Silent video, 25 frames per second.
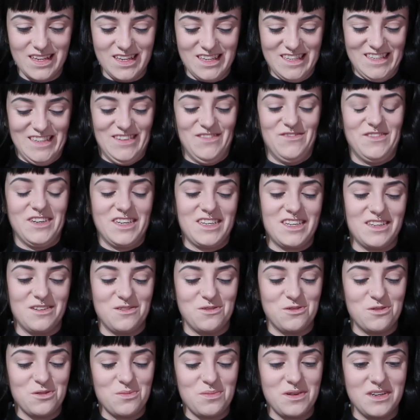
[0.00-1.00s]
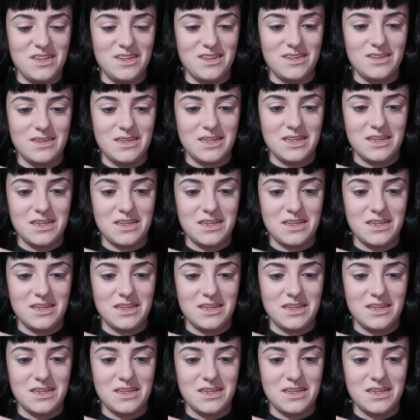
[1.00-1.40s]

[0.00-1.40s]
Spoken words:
If I can open it.